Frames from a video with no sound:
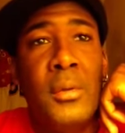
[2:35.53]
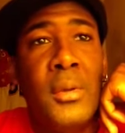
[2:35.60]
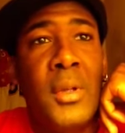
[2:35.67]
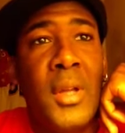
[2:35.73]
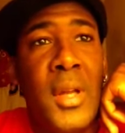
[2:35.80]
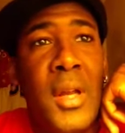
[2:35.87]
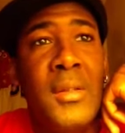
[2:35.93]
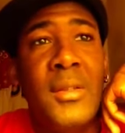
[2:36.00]

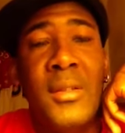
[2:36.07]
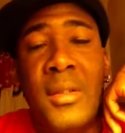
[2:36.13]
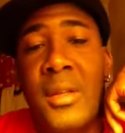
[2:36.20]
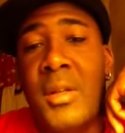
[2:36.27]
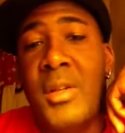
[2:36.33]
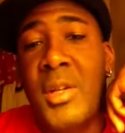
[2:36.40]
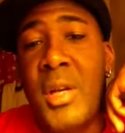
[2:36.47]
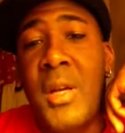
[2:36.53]
Kansas
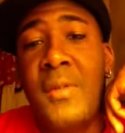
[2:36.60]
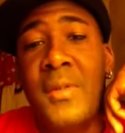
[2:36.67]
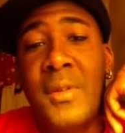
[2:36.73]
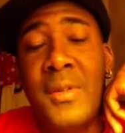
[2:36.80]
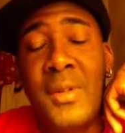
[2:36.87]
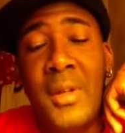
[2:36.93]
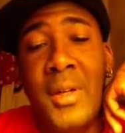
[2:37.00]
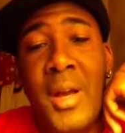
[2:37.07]
City Chiefs
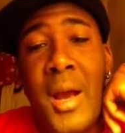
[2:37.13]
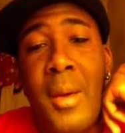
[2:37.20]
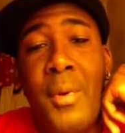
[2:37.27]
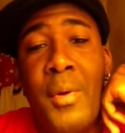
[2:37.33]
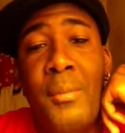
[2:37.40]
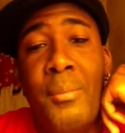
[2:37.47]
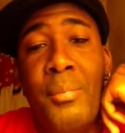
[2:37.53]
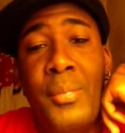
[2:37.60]
is the
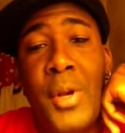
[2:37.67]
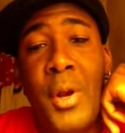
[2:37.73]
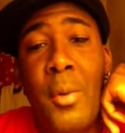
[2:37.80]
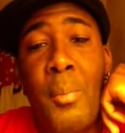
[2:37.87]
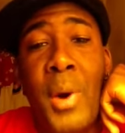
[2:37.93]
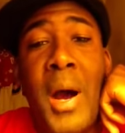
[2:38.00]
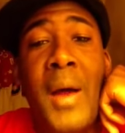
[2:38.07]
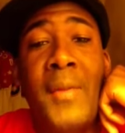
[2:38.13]
common,
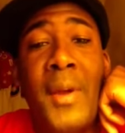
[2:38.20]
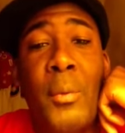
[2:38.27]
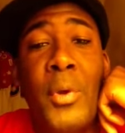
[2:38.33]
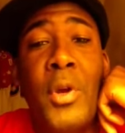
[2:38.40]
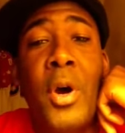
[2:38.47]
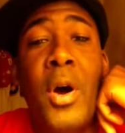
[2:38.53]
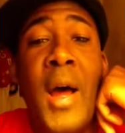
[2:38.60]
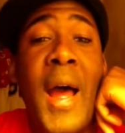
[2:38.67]
bond that we
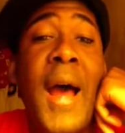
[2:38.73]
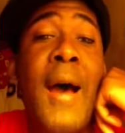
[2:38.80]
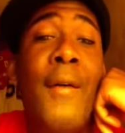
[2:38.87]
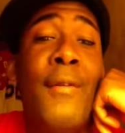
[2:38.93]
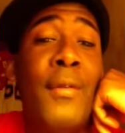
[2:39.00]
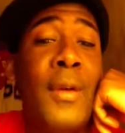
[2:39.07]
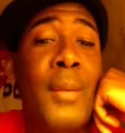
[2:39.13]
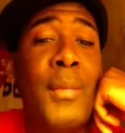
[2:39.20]
all have.
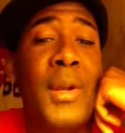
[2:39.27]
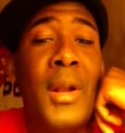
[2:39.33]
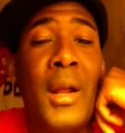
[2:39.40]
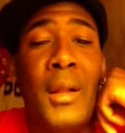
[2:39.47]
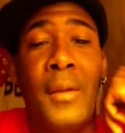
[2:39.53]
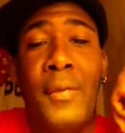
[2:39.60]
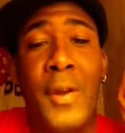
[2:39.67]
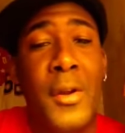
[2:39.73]
I
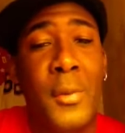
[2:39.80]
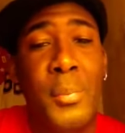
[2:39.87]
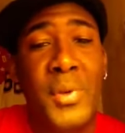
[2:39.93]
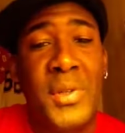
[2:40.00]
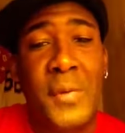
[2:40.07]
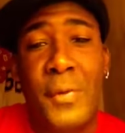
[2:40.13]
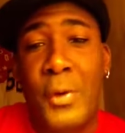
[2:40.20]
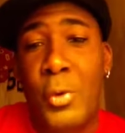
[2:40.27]
live here in the
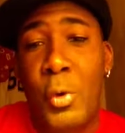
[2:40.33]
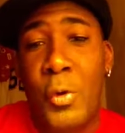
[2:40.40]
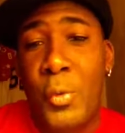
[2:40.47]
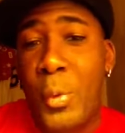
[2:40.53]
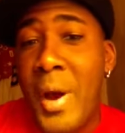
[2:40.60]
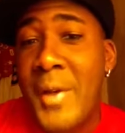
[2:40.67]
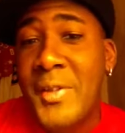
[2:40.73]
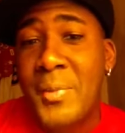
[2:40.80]
Pacific
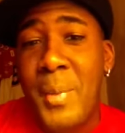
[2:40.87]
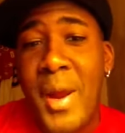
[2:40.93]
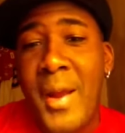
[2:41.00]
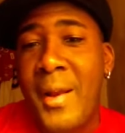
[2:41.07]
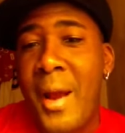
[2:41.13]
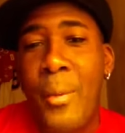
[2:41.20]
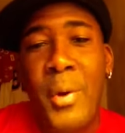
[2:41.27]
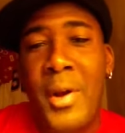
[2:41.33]
Northwest,
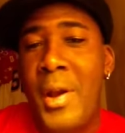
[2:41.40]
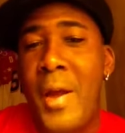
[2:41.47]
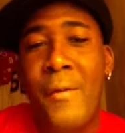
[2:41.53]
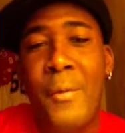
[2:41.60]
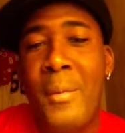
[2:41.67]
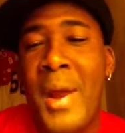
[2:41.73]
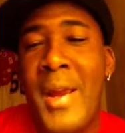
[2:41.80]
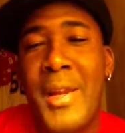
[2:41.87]
man. I would have
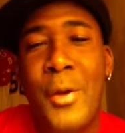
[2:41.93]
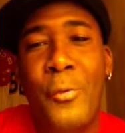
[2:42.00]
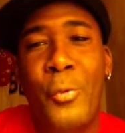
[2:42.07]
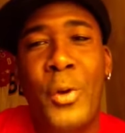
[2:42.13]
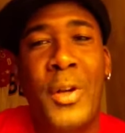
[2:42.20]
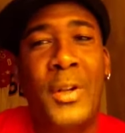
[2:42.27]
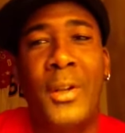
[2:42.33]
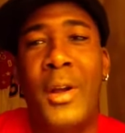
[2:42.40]
never met you if
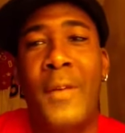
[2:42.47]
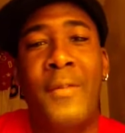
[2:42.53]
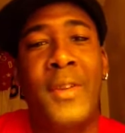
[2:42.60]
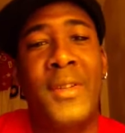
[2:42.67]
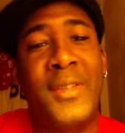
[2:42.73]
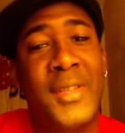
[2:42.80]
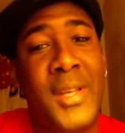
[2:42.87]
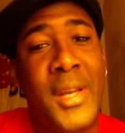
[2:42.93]
we didn't love
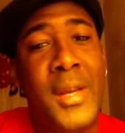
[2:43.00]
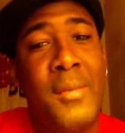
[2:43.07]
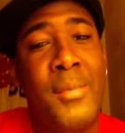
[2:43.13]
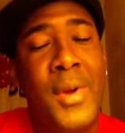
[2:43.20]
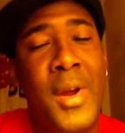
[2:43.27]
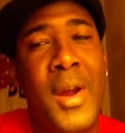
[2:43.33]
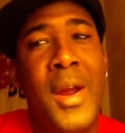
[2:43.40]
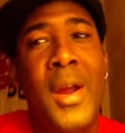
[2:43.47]
this team,
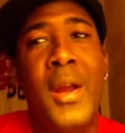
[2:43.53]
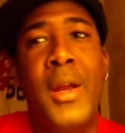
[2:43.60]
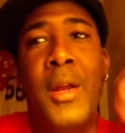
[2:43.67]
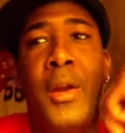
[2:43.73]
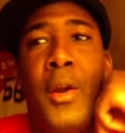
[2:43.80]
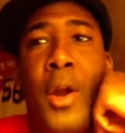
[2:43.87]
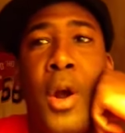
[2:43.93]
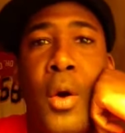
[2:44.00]

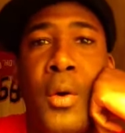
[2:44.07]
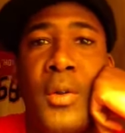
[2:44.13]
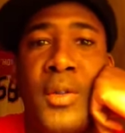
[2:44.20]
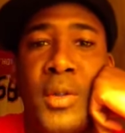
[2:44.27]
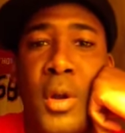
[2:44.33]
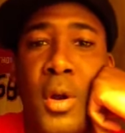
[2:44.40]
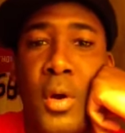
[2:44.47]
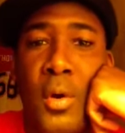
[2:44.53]
and
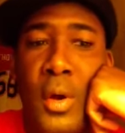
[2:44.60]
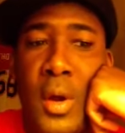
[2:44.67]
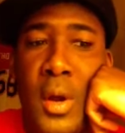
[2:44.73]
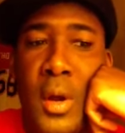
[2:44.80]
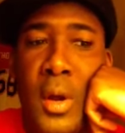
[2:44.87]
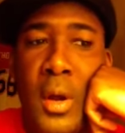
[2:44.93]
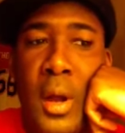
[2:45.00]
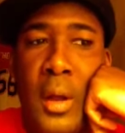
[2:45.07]
so
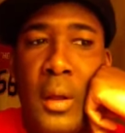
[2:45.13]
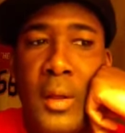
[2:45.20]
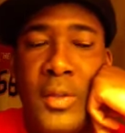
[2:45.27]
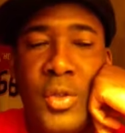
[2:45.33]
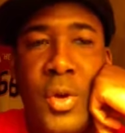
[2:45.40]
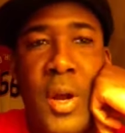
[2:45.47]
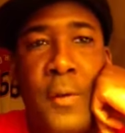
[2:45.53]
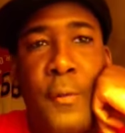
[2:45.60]
let's
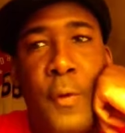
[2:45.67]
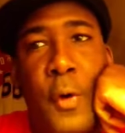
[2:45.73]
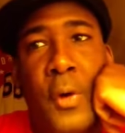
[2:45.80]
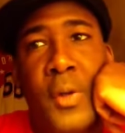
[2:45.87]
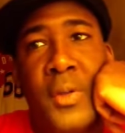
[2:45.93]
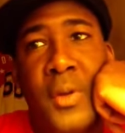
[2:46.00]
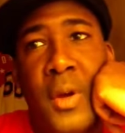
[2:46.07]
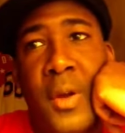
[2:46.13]
try to
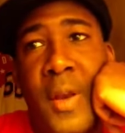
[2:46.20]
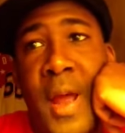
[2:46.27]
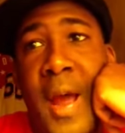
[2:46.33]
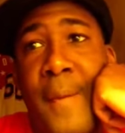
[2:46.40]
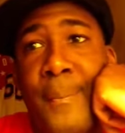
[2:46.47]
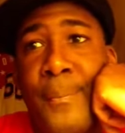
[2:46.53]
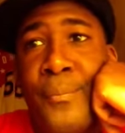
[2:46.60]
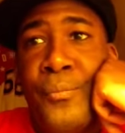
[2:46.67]
focus on
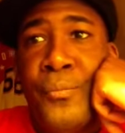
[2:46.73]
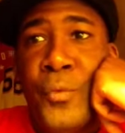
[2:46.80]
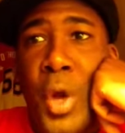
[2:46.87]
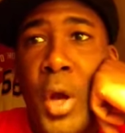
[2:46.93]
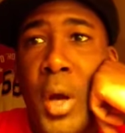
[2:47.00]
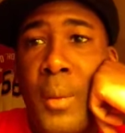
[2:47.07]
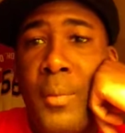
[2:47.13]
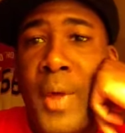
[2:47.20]
that.
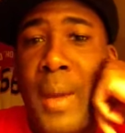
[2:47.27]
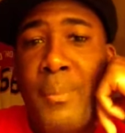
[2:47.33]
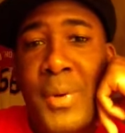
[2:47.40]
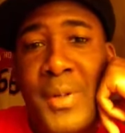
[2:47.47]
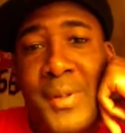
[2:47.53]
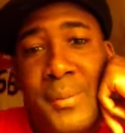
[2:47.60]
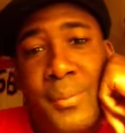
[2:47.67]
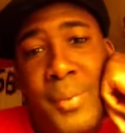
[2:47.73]
That
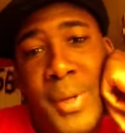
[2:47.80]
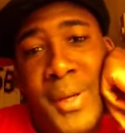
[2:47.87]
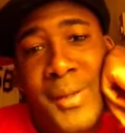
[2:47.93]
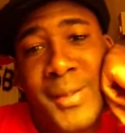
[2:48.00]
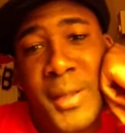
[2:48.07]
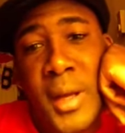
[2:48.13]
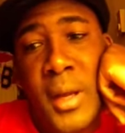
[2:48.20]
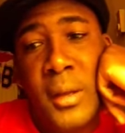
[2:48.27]
being
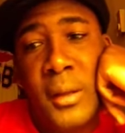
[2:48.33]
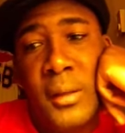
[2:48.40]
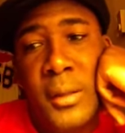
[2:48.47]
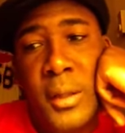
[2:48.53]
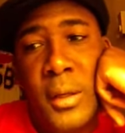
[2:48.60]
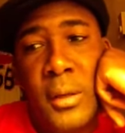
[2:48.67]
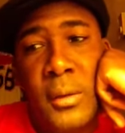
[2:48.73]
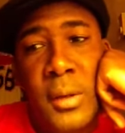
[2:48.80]
said,
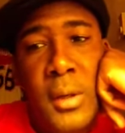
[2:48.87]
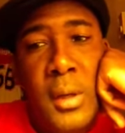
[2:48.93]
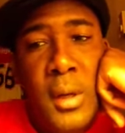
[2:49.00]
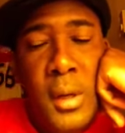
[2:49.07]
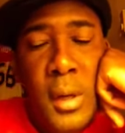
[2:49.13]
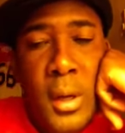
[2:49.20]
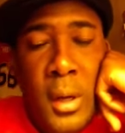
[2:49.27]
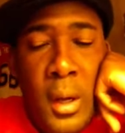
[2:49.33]

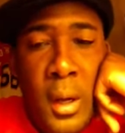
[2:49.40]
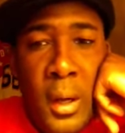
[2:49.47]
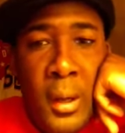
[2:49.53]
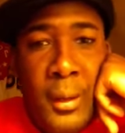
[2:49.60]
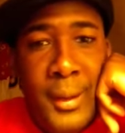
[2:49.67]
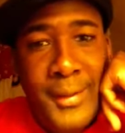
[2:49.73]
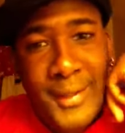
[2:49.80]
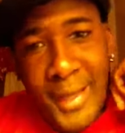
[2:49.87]

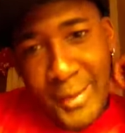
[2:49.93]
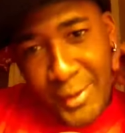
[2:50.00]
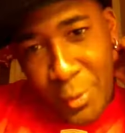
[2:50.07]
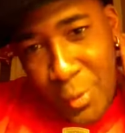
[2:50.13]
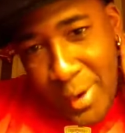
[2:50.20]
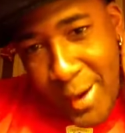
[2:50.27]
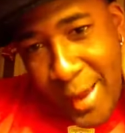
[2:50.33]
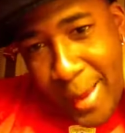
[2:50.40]
let's get to
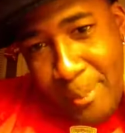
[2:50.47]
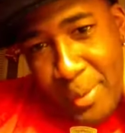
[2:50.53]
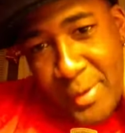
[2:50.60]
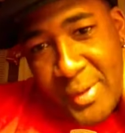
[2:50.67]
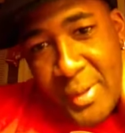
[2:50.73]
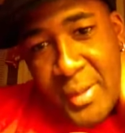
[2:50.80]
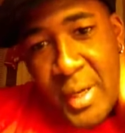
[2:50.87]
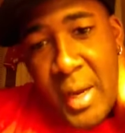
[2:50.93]
what happened
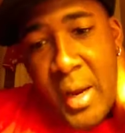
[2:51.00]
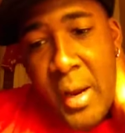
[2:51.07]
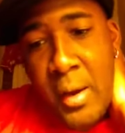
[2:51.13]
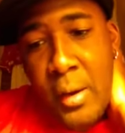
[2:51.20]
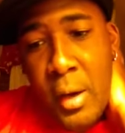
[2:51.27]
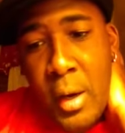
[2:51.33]
today.